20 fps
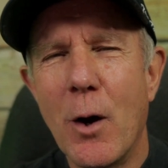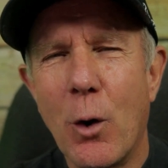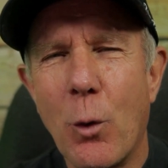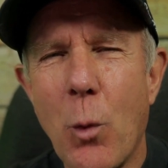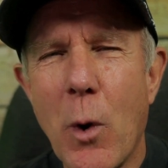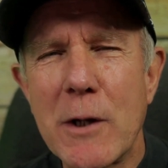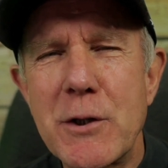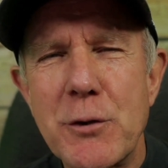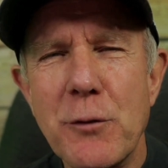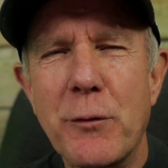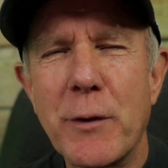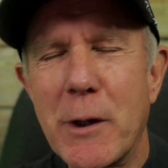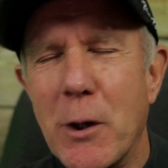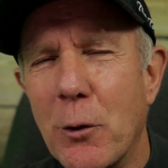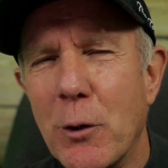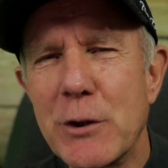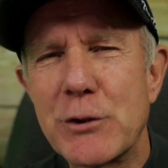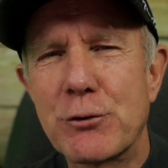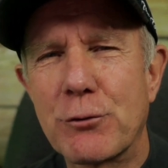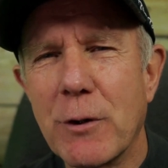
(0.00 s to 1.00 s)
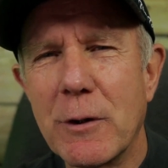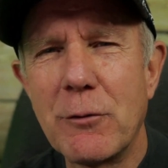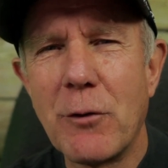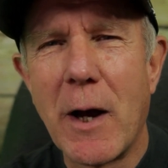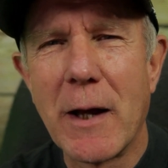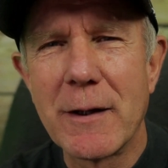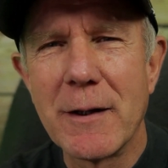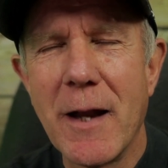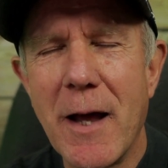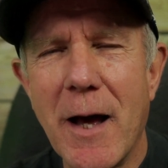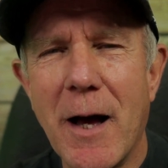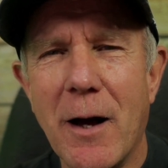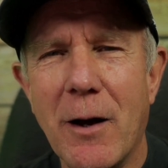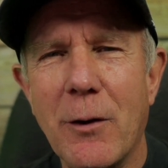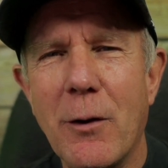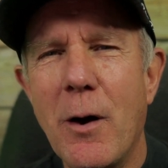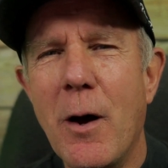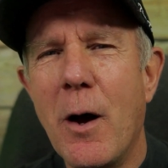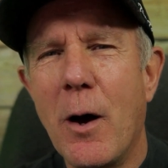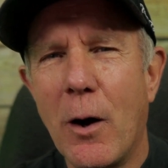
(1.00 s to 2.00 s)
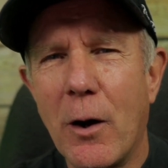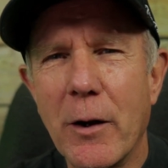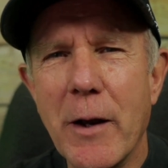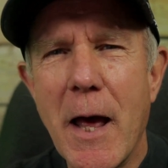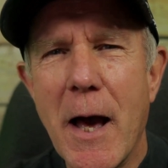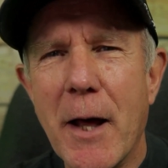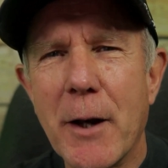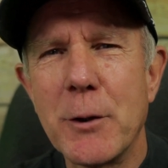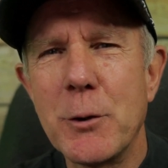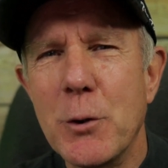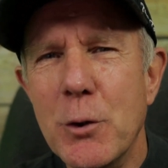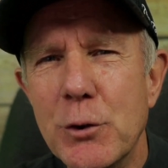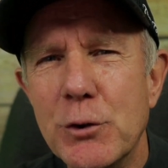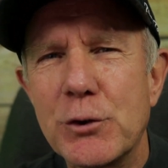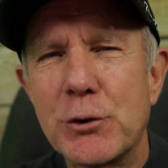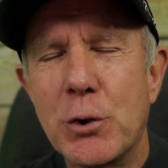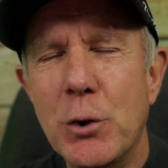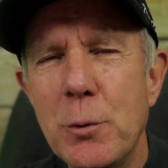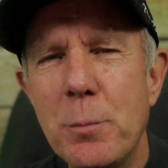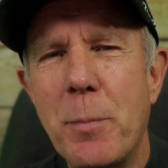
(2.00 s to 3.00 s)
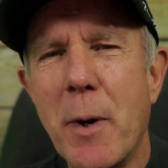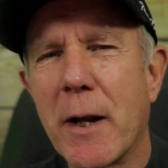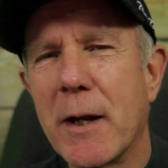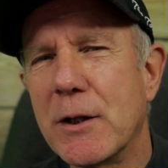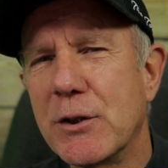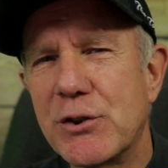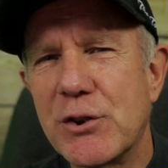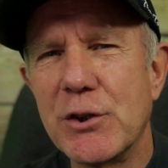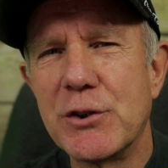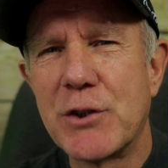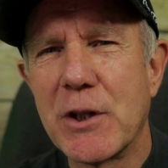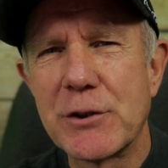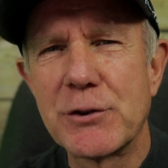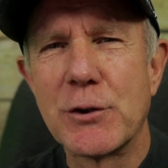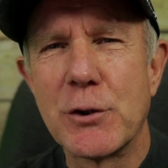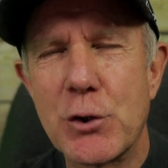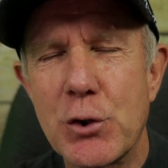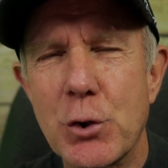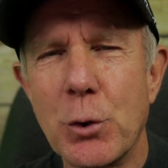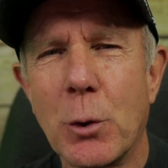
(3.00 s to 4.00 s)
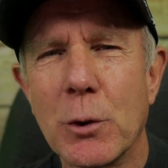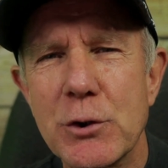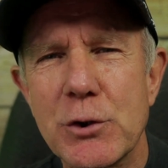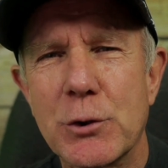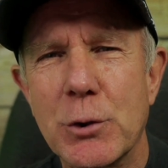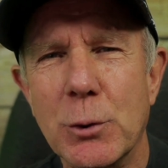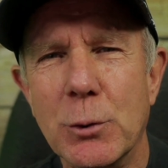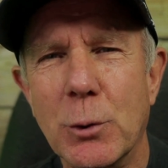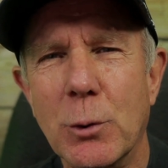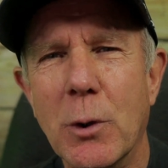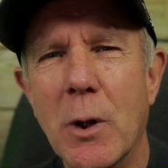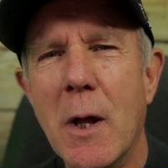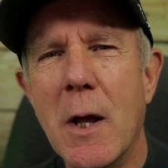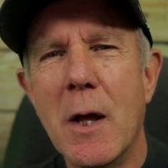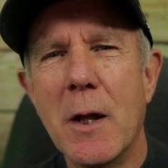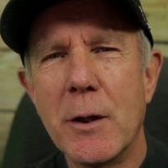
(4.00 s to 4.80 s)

watch the video on the screen right now on how to use TubeBuddy's suggested shorts tool